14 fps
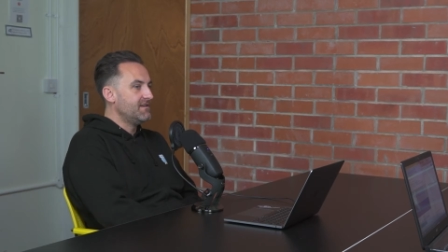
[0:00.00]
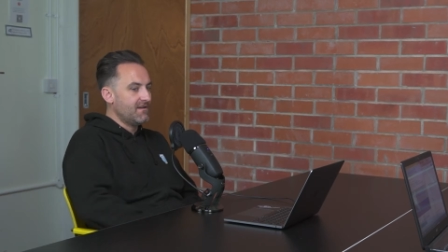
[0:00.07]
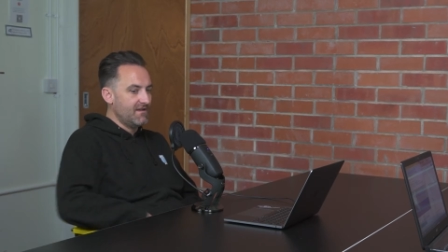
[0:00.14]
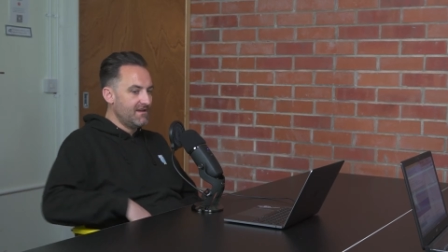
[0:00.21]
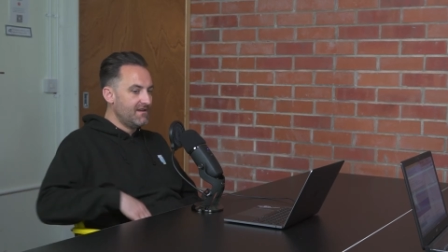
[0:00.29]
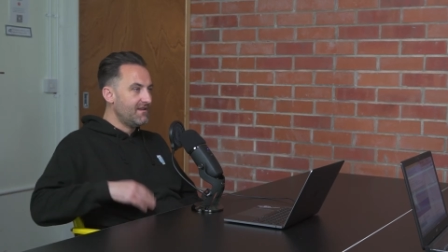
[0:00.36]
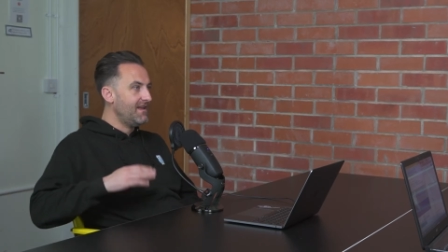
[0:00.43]

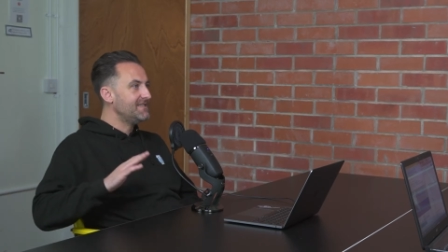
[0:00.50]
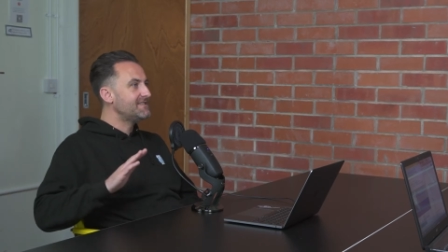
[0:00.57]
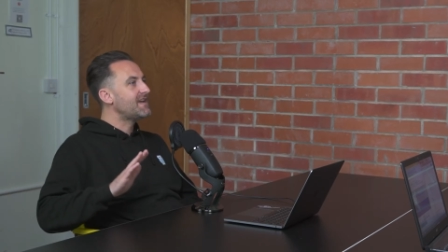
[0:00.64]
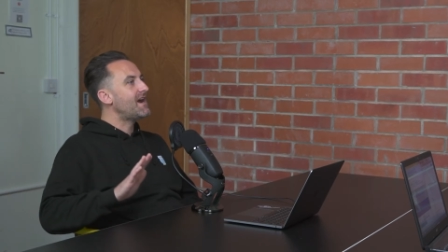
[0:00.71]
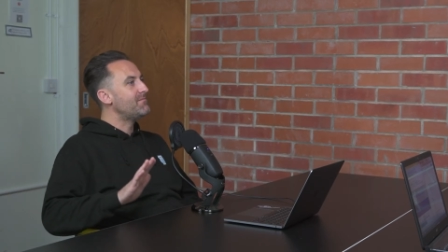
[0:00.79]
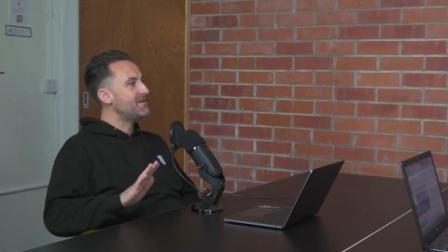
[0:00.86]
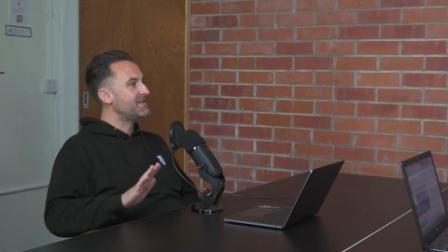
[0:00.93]
like, let's
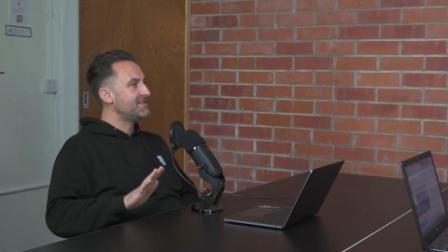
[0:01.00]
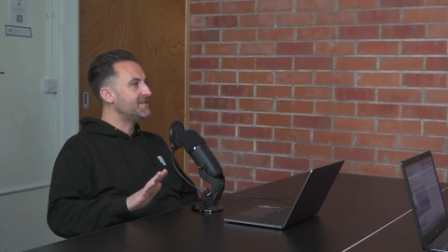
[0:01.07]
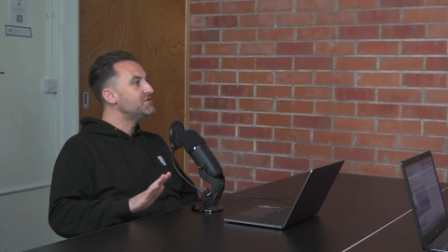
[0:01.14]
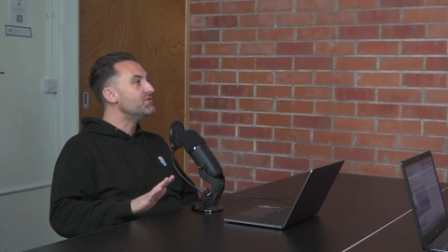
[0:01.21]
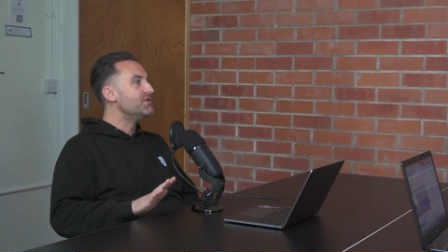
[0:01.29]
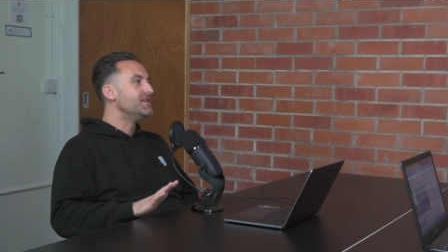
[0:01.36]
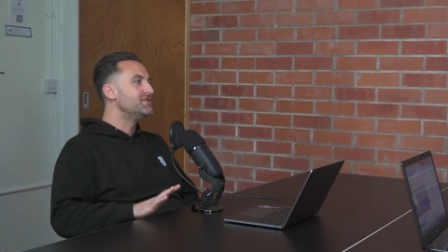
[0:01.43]
calm the
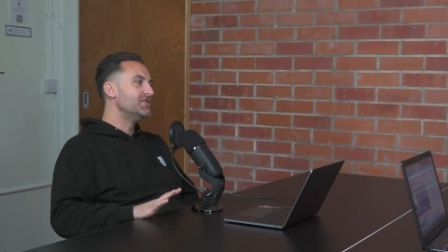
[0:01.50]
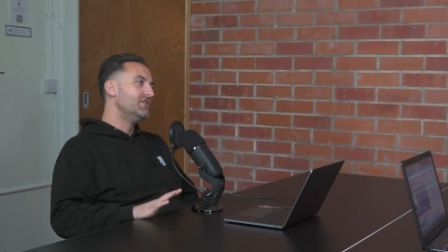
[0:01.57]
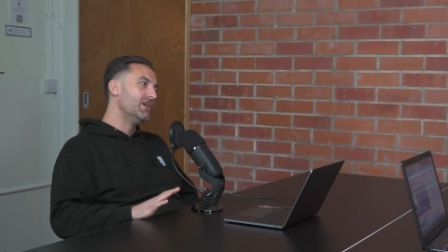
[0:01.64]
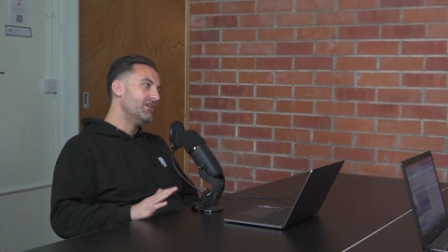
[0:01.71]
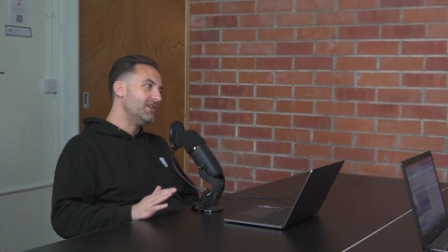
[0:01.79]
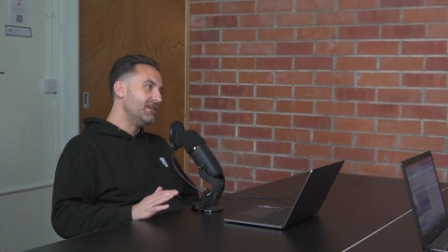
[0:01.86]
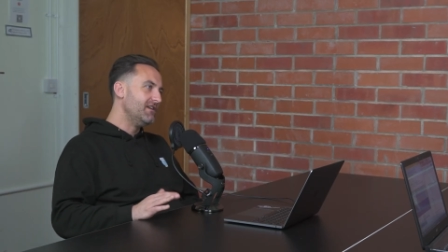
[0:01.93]
situation
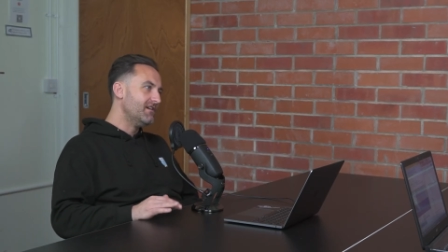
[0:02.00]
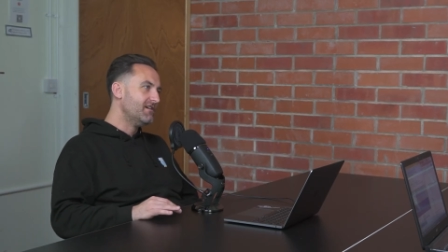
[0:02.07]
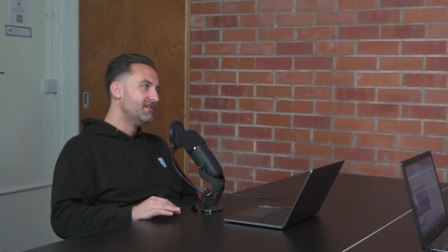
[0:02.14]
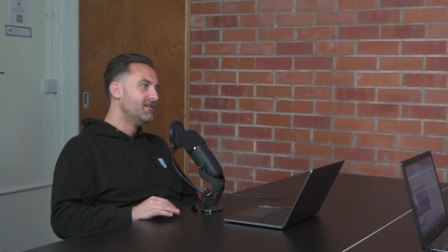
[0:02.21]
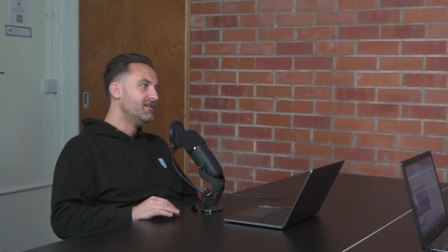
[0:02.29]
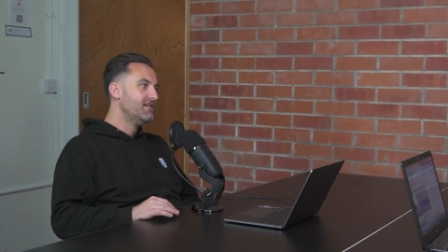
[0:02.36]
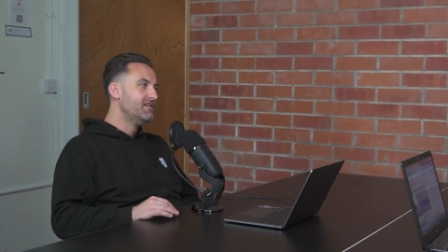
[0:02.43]
down here,
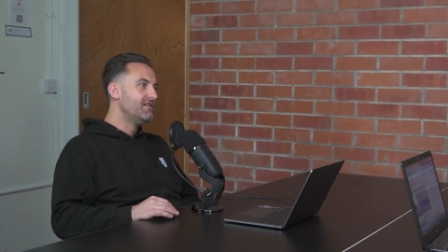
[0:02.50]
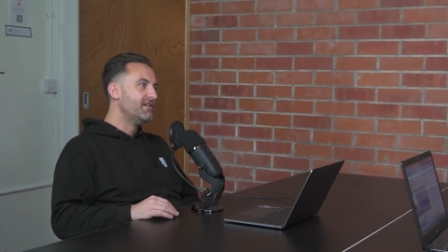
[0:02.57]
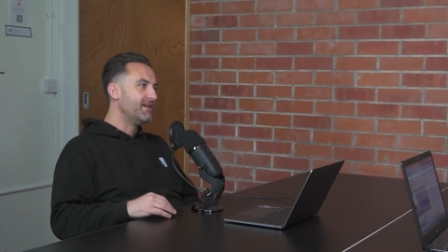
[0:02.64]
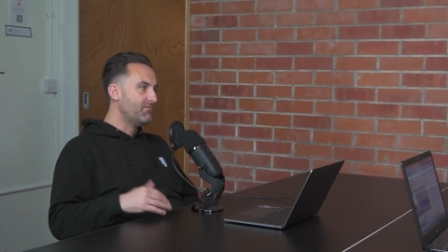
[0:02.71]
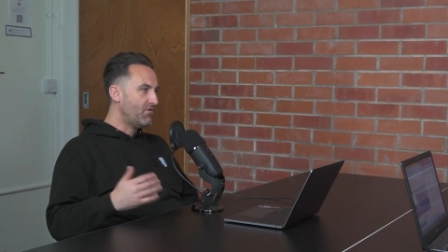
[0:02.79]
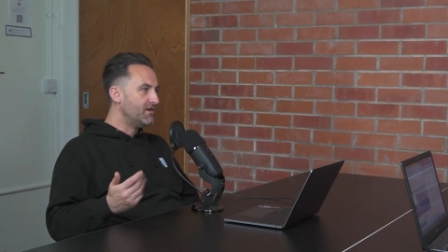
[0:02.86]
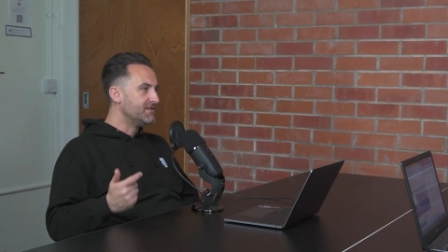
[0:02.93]

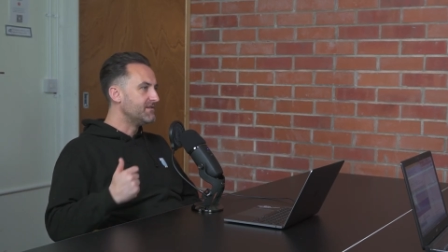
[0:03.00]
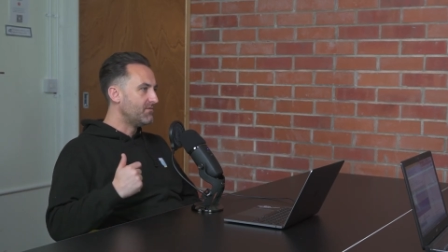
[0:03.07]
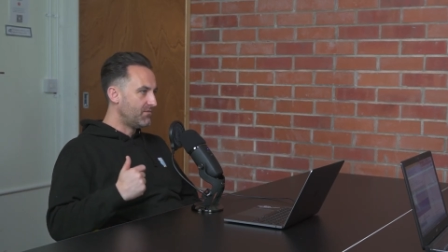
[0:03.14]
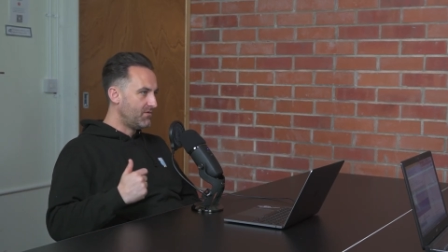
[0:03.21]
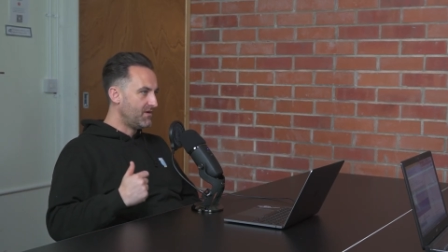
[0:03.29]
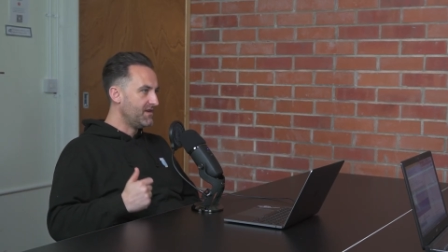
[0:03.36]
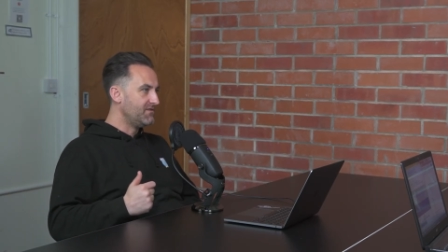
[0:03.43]
right, what is it we
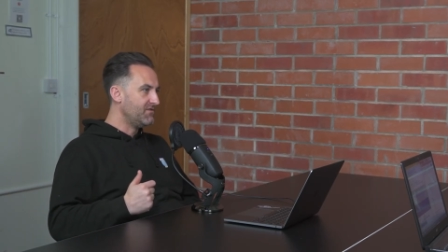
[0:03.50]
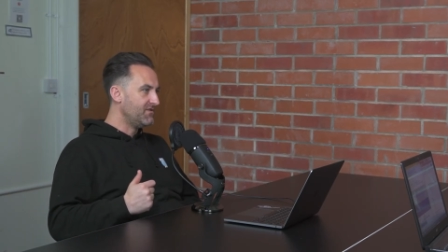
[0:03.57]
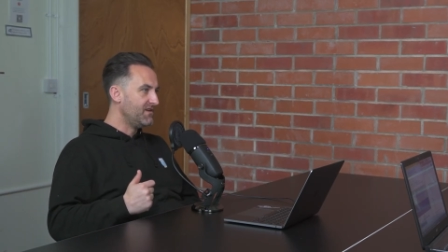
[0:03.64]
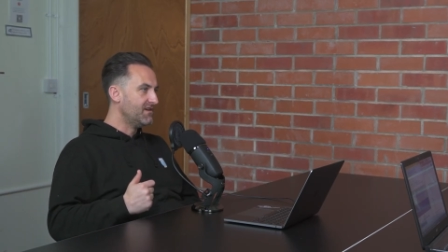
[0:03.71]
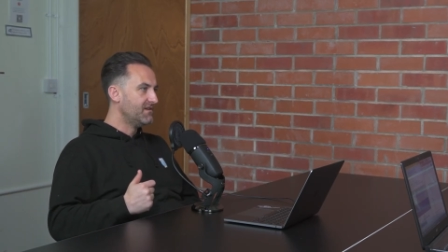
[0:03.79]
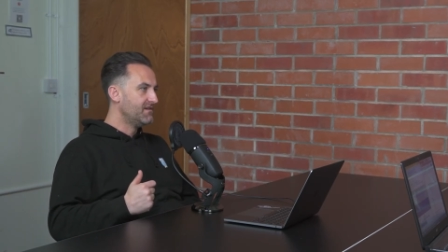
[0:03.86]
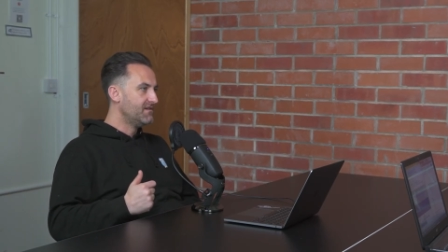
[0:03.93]
want to do here?